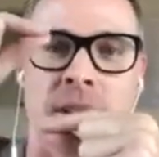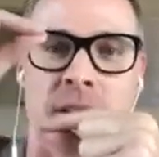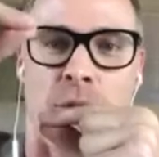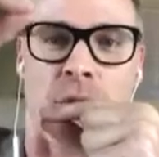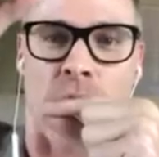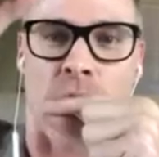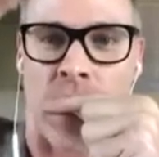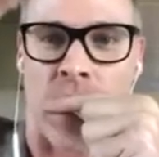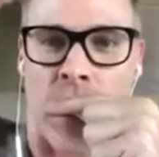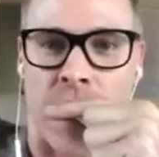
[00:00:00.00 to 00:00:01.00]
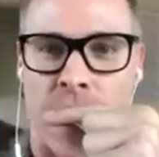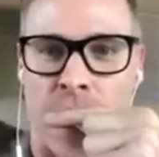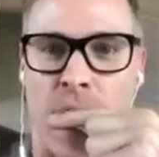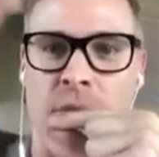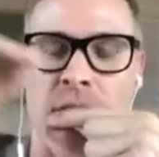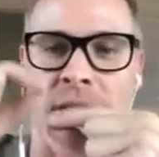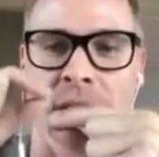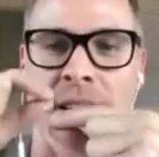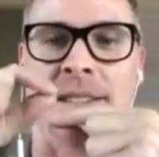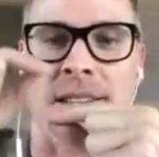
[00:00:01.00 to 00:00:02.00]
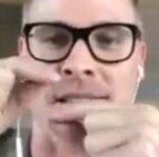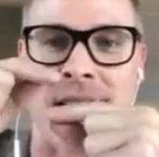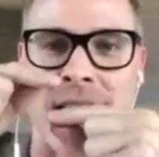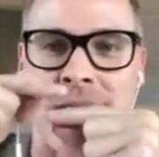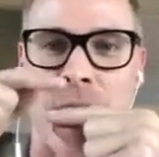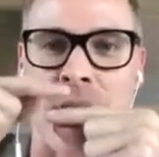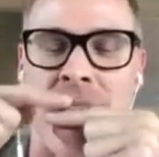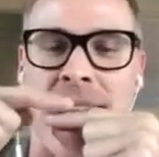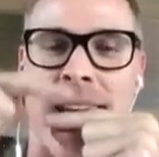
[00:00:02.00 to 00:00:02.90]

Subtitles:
that you're going to go through, that it's almost like